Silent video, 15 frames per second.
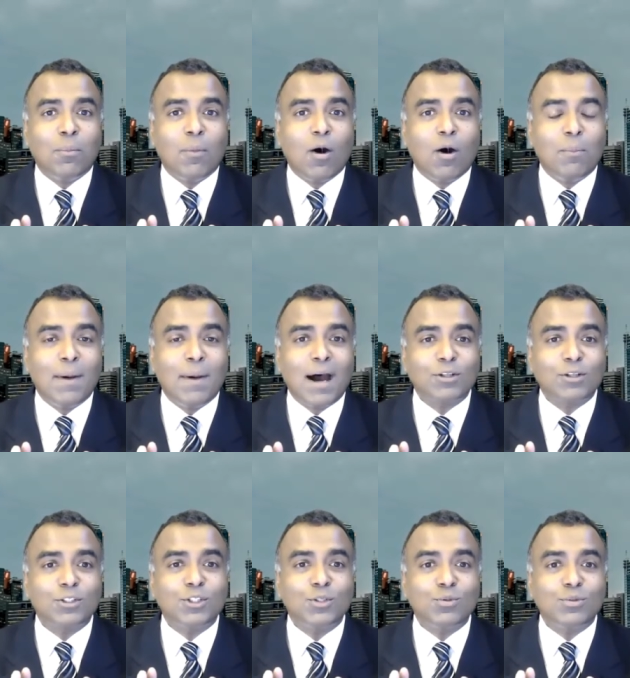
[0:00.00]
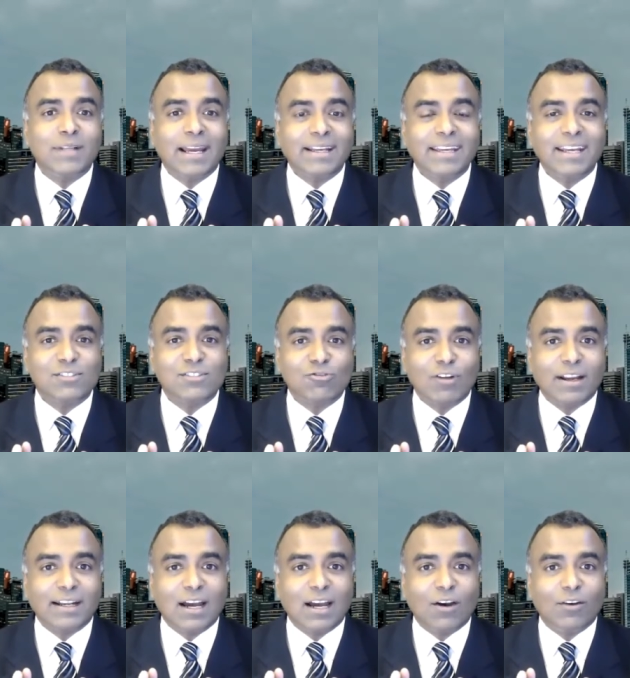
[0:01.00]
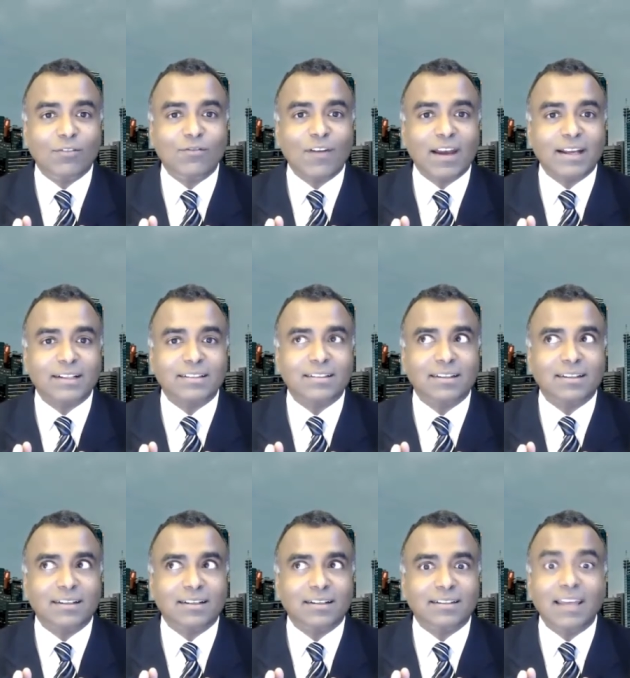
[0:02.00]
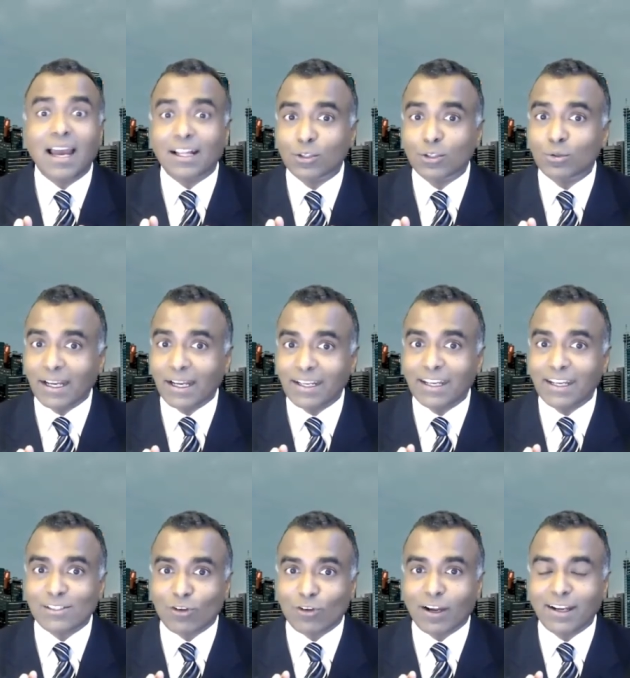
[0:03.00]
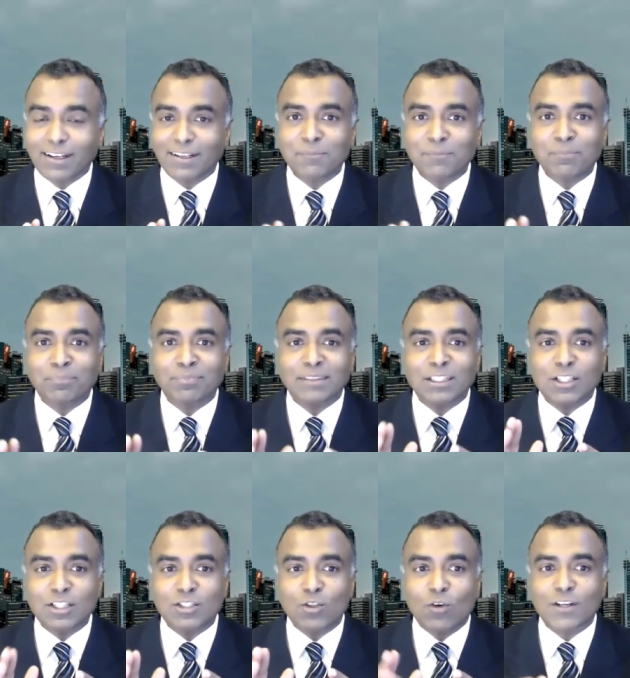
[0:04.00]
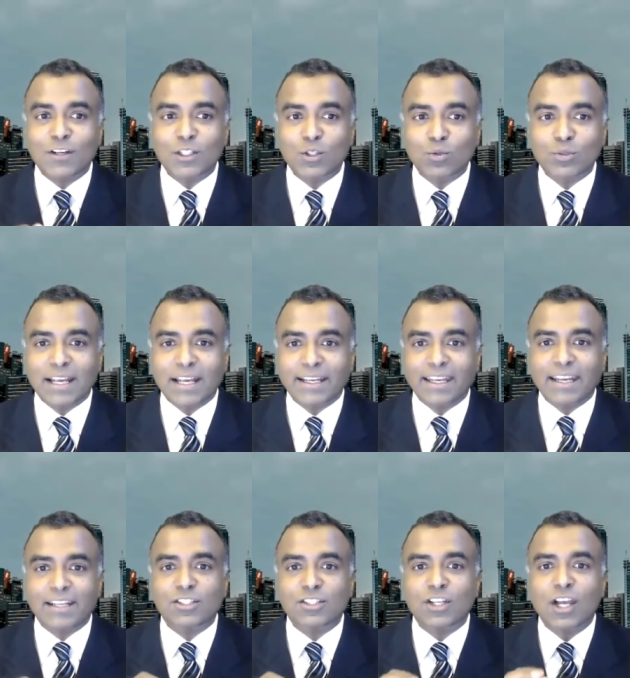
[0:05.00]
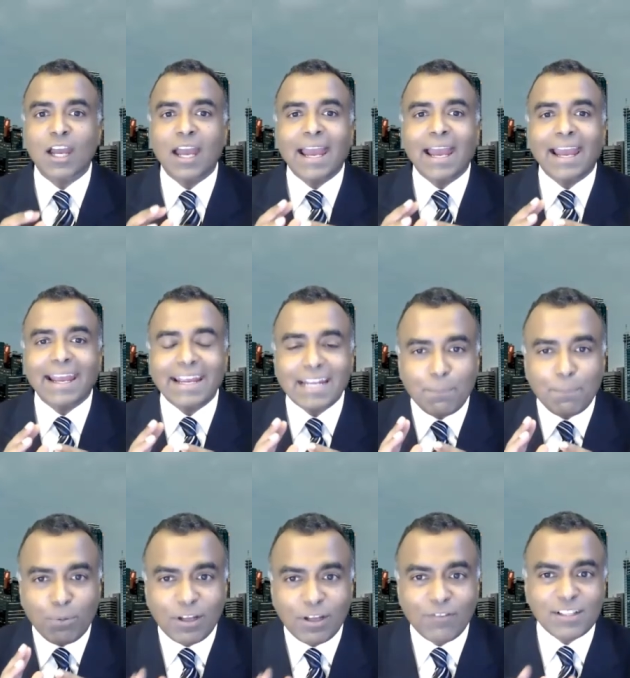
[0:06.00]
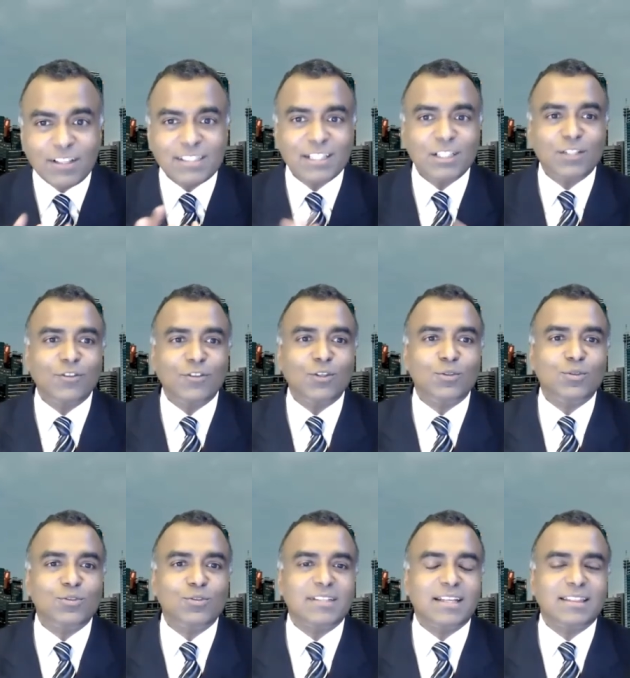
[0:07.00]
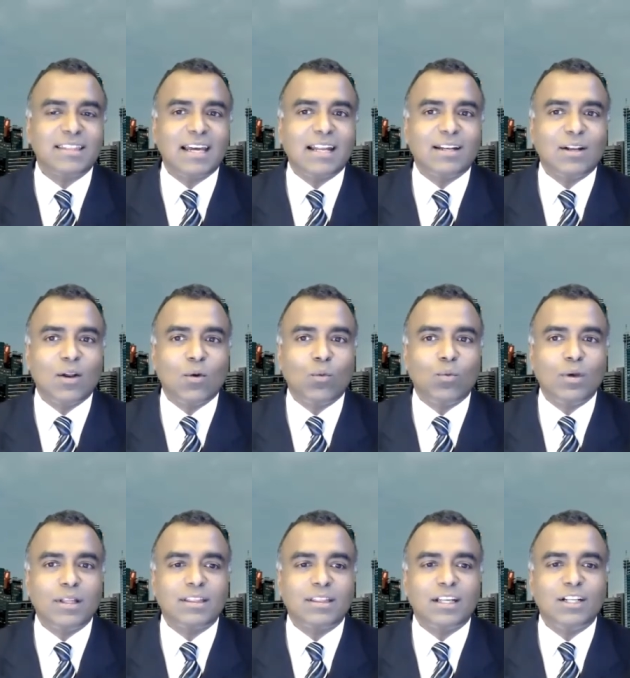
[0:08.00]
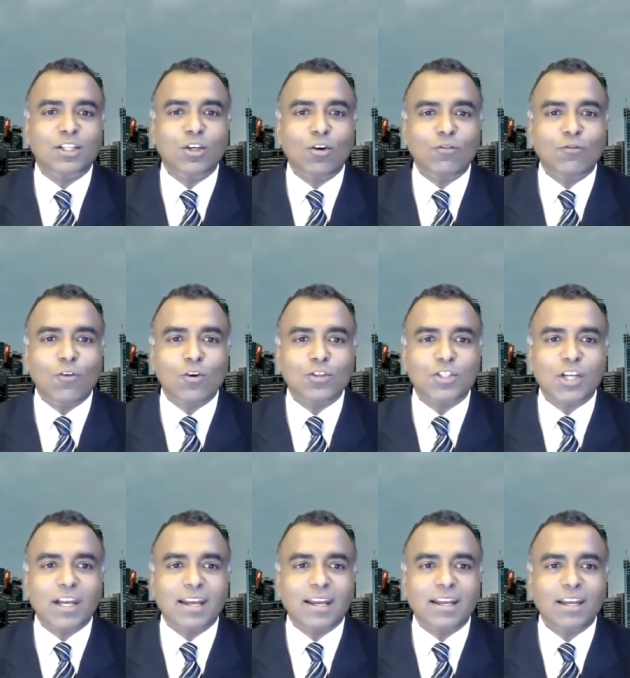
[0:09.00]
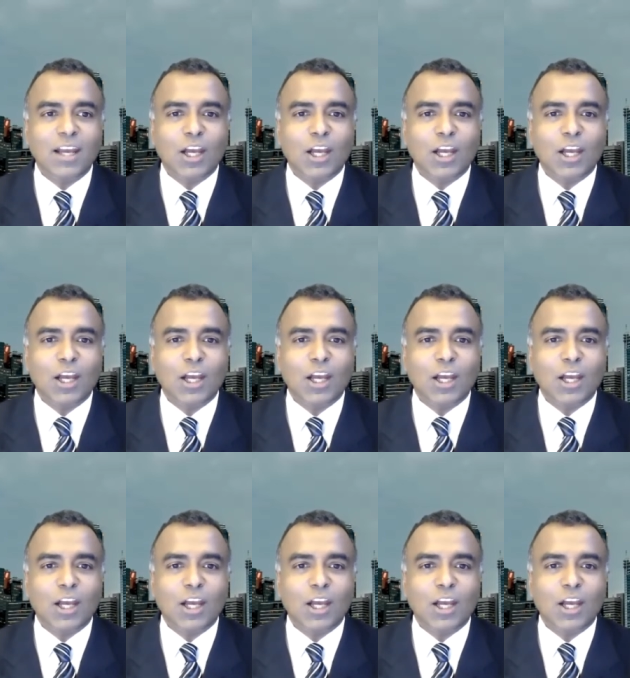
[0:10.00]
about 2 decades right now. In fact, 2 decades, right? Just over 2 decades. In a previous interview, you said that with the Neo4j,